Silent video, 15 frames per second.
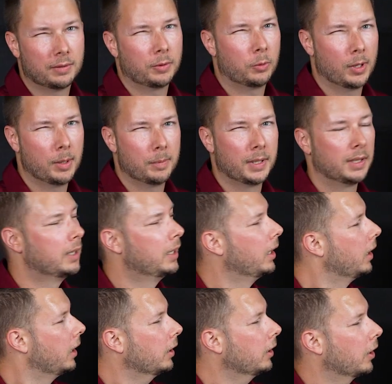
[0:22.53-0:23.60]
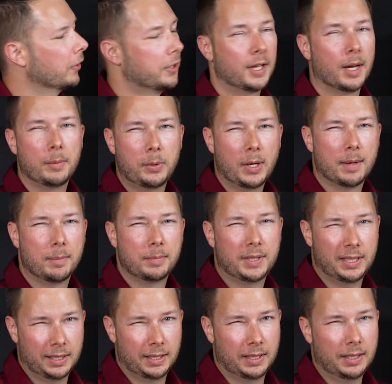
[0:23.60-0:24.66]
of equipment called the
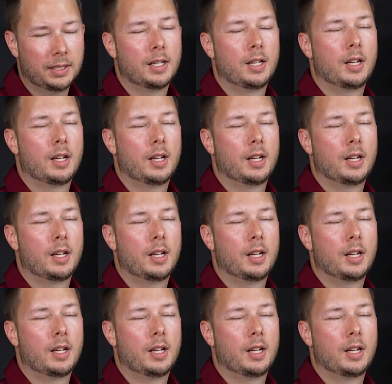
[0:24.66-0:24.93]
WMT